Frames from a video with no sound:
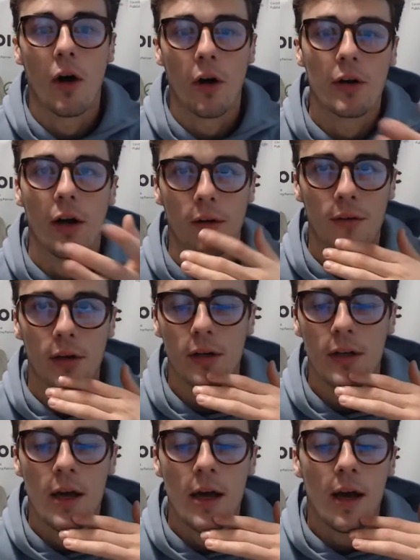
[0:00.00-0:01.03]
are
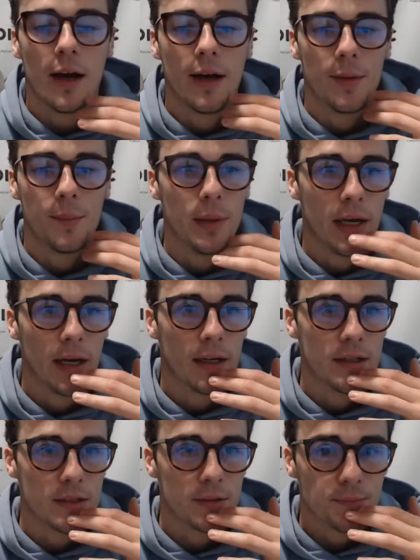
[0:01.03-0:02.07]
covered,
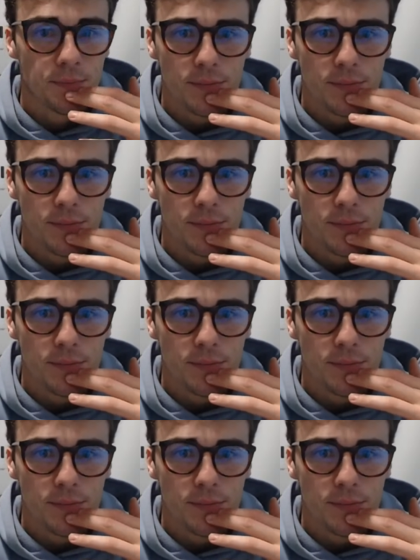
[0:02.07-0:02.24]
because